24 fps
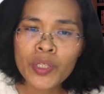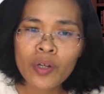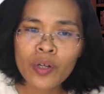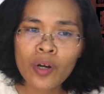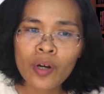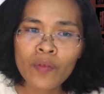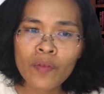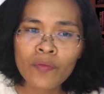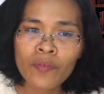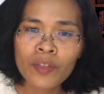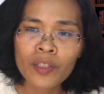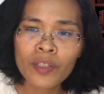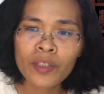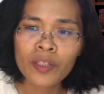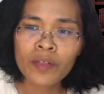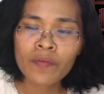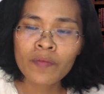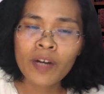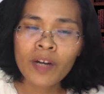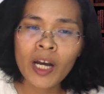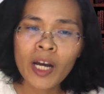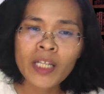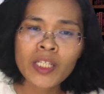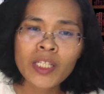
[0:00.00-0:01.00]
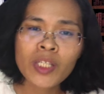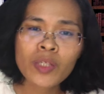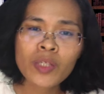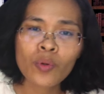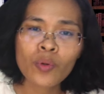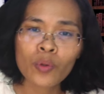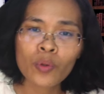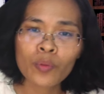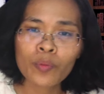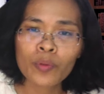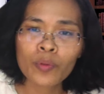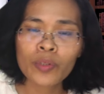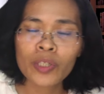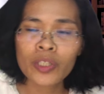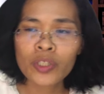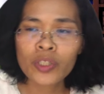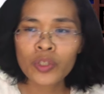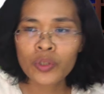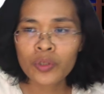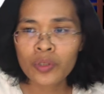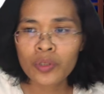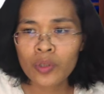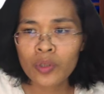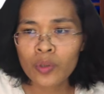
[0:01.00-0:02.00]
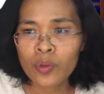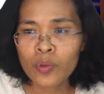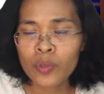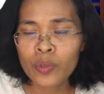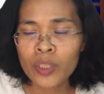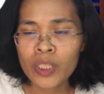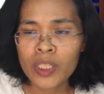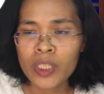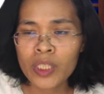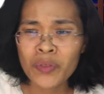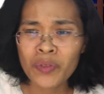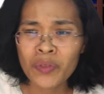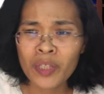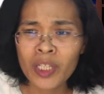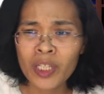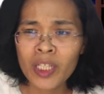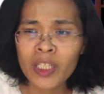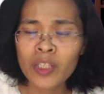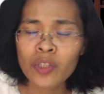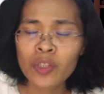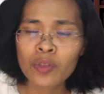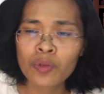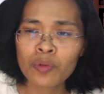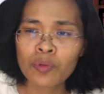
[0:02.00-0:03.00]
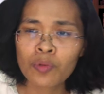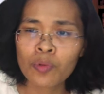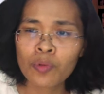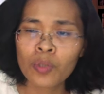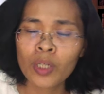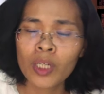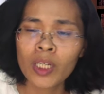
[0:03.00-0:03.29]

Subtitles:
of the revised corporation code is really to